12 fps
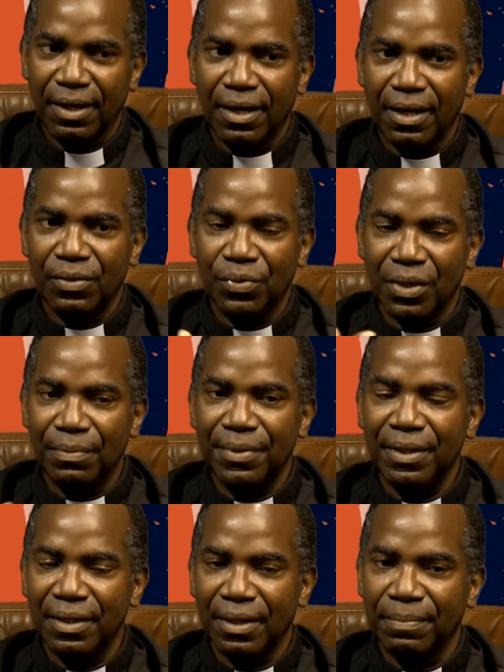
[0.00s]
And what I
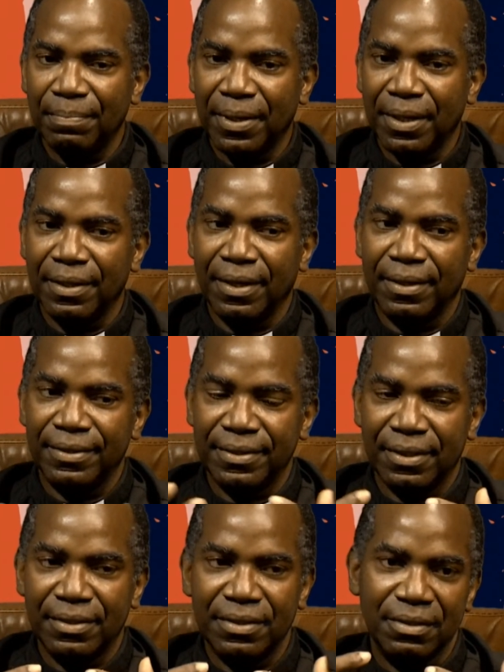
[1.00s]
mean by that is
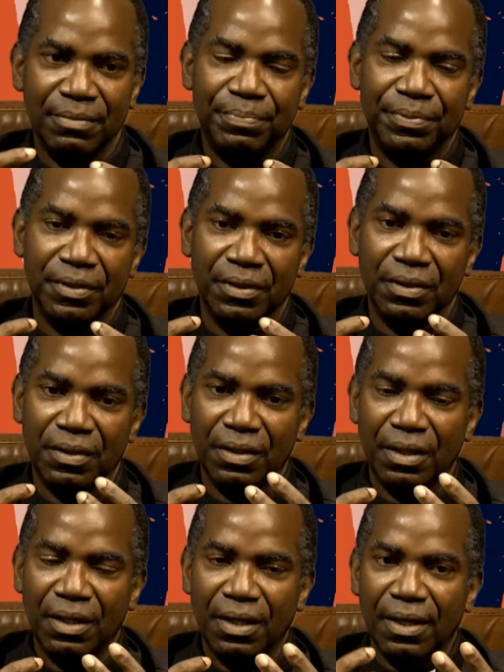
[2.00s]
not simply
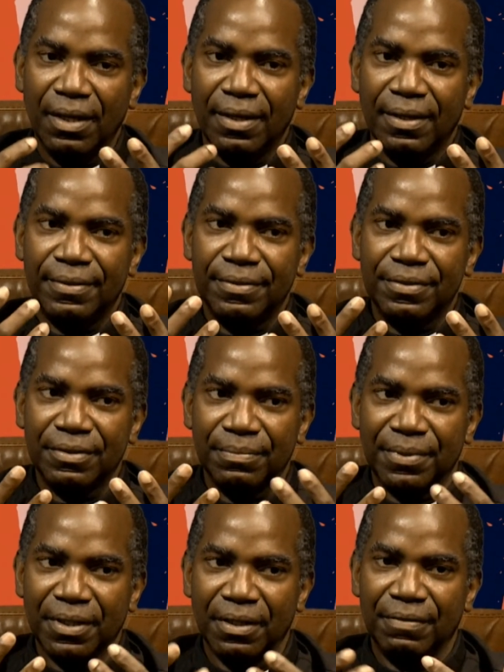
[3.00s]
in some
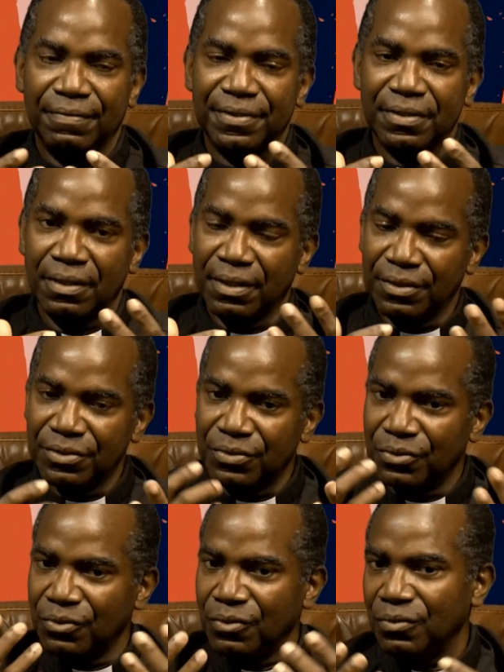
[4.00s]
kind of Sunday
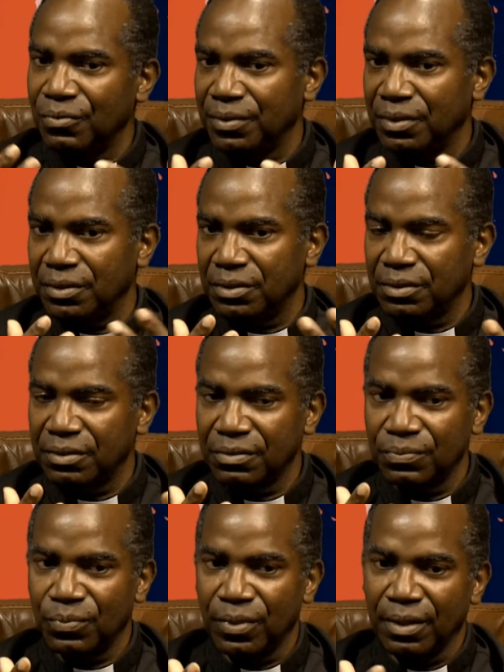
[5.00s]
school religious
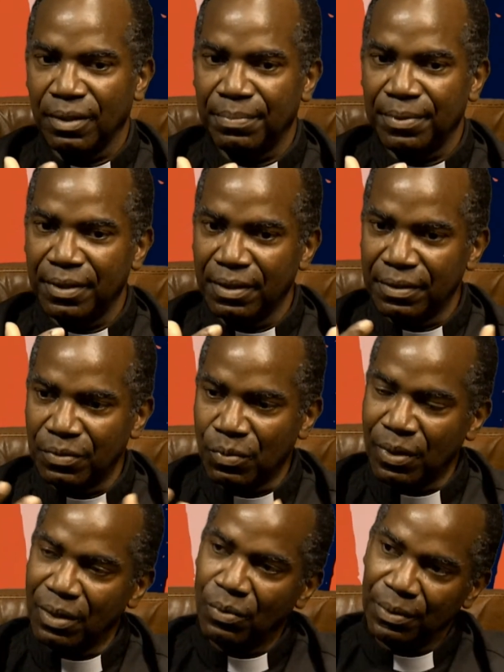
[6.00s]
way, but the
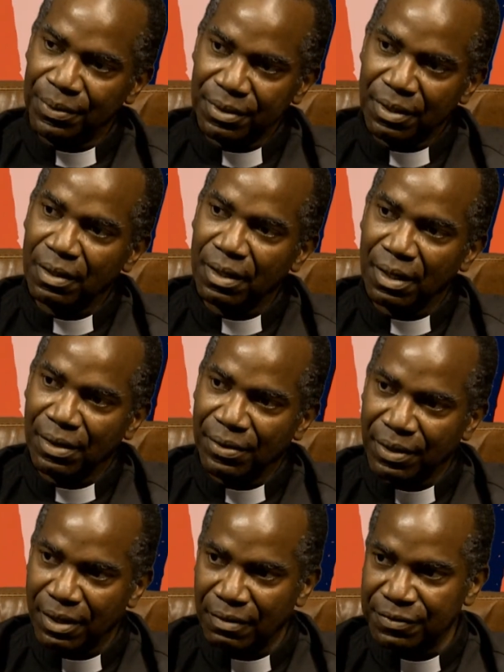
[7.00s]
way we were talking in our
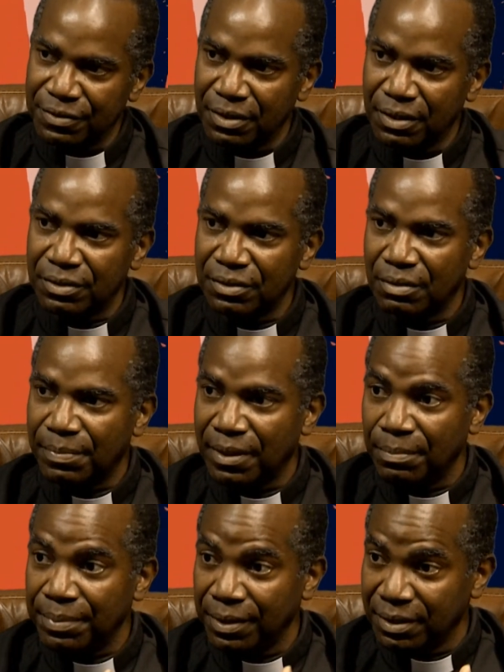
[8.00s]
conversation
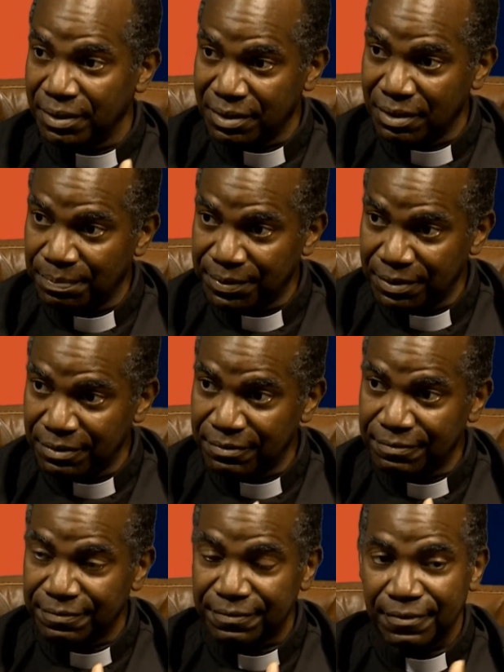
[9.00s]
about being
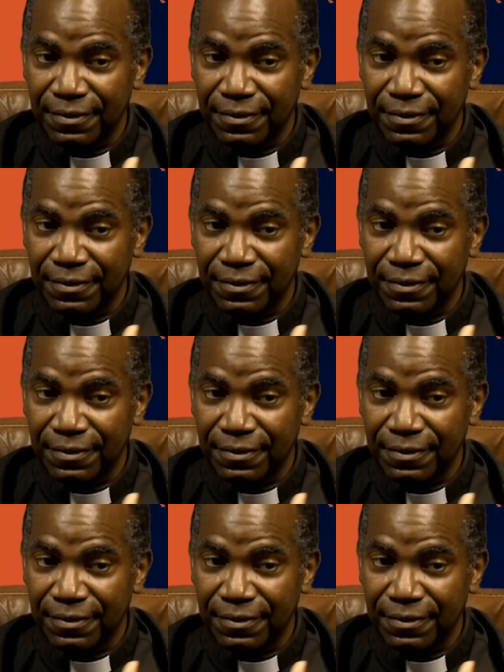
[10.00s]
contemplative,